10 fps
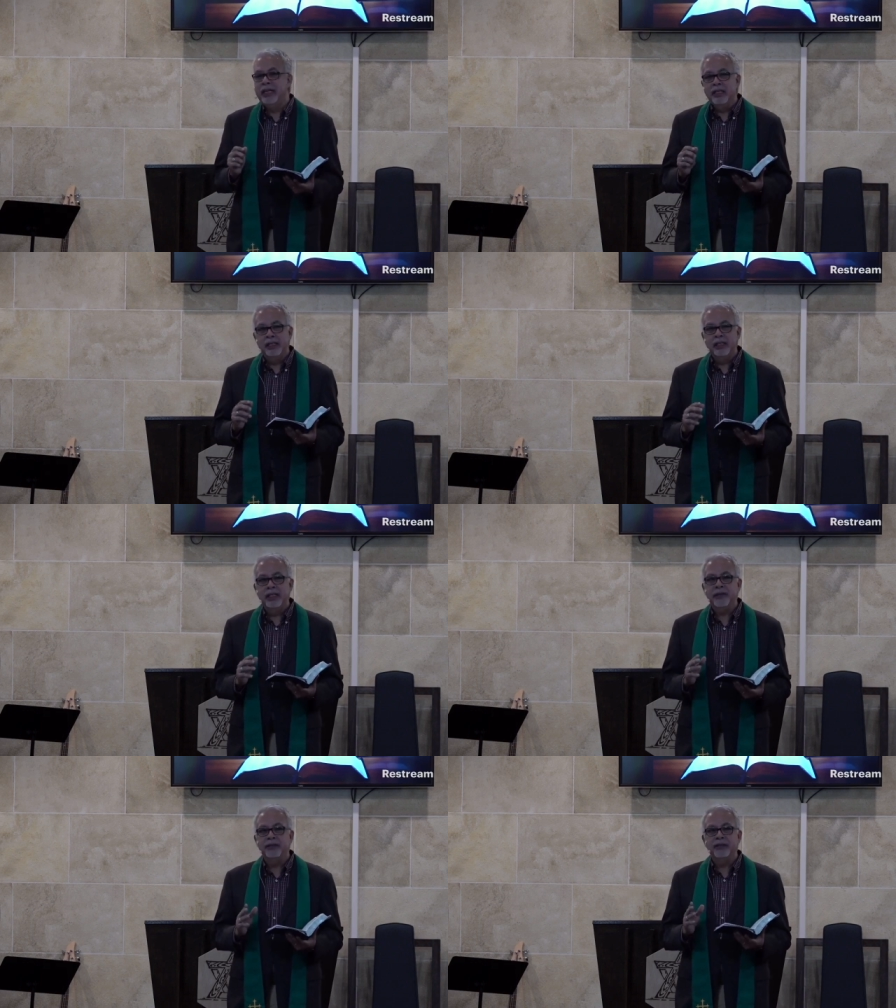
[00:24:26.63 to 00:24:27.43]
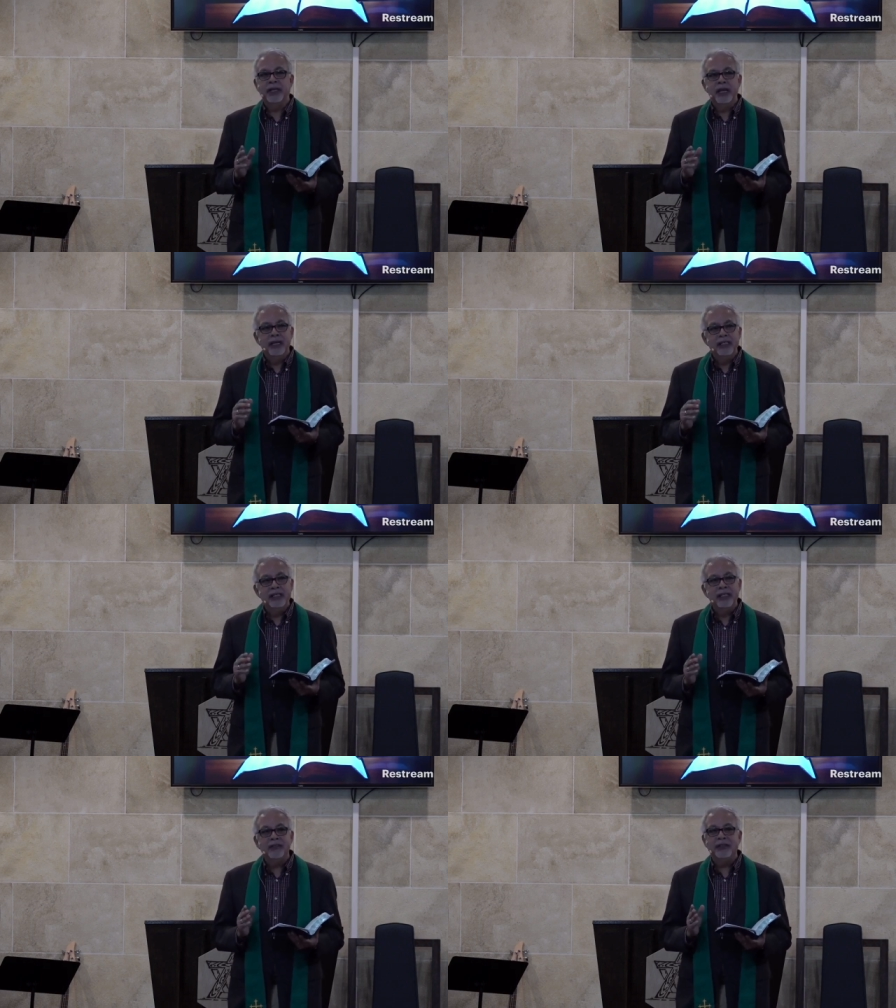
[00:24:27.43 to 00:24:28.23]
Sift
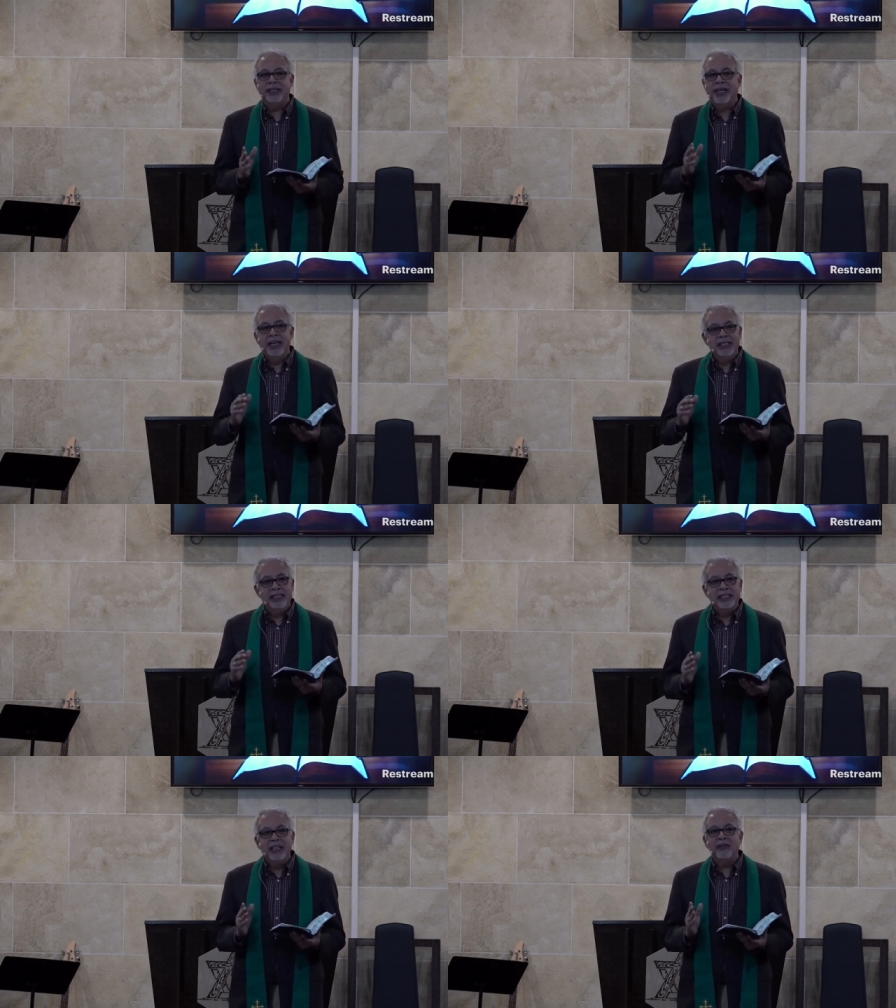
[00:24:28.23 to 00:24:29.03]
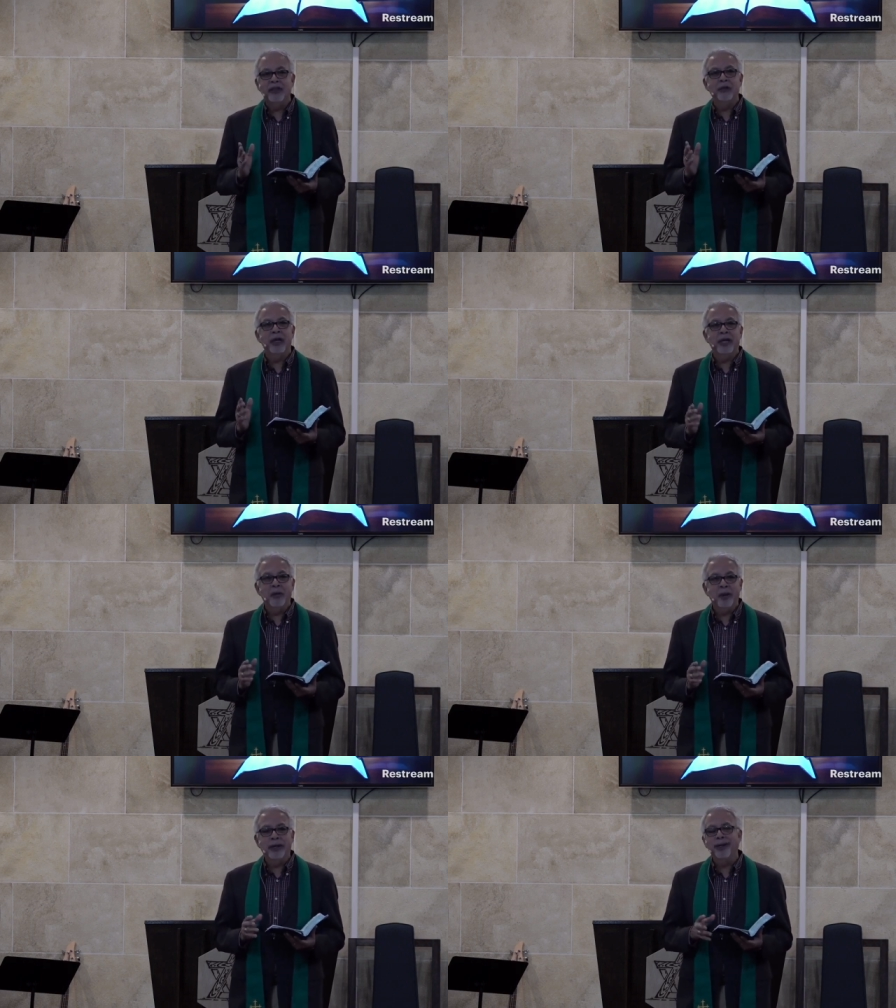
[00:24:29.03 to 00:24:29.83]
you
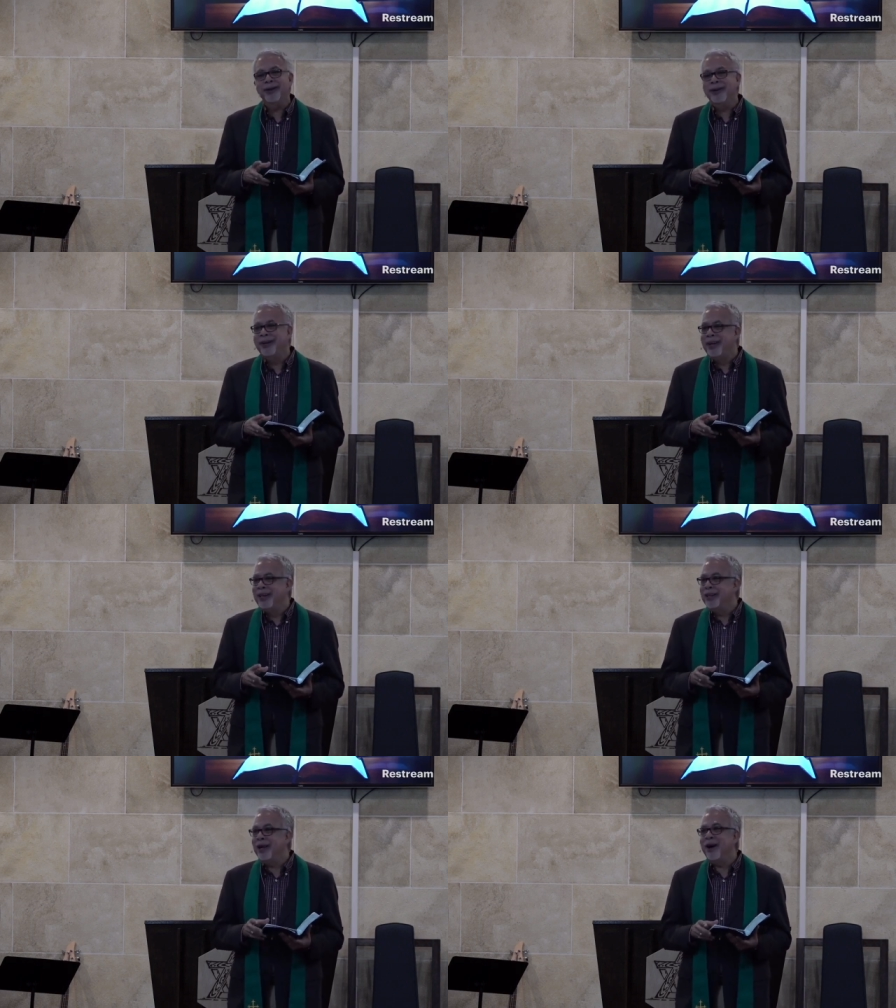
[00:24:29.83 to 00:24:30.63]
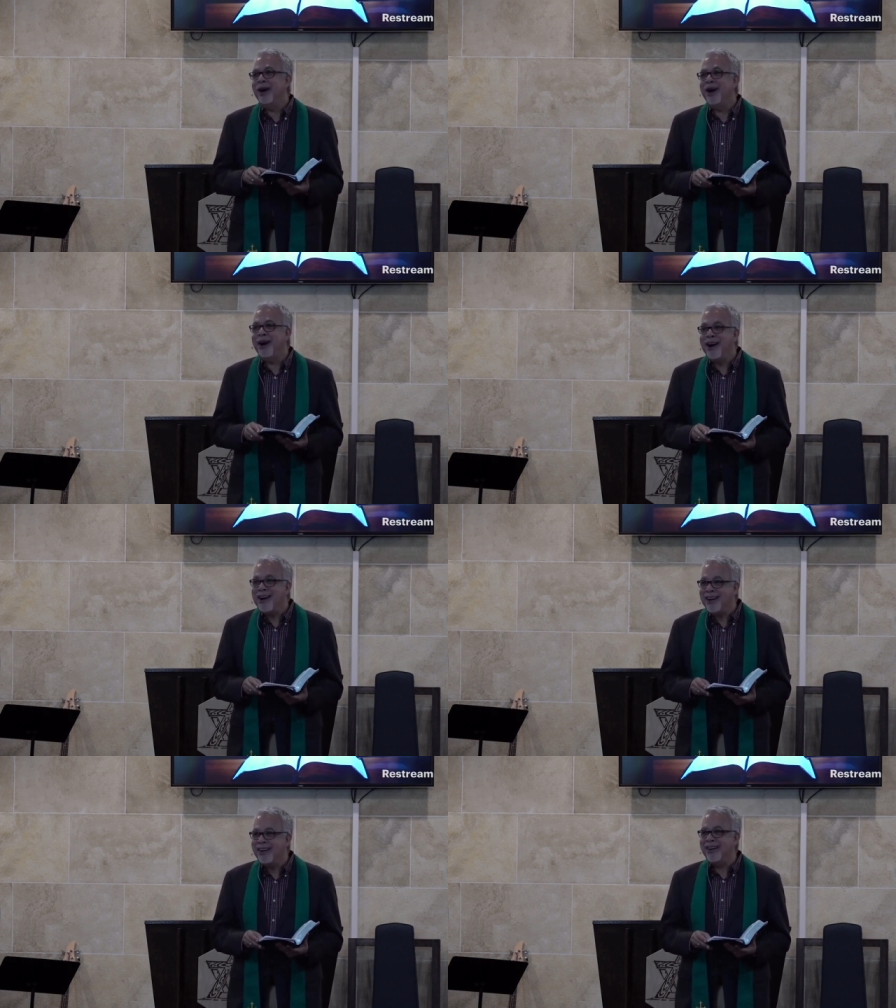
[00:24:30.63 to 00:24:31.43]
like wheat. The
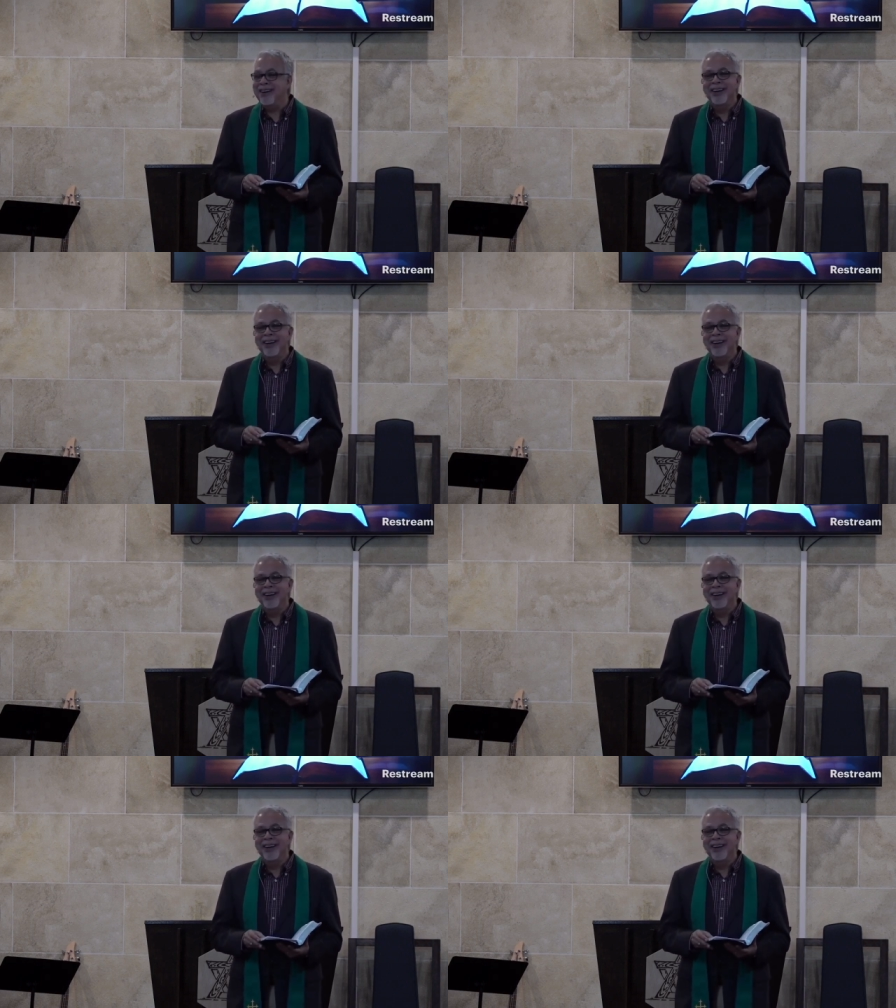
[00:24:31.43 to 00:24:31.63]
horror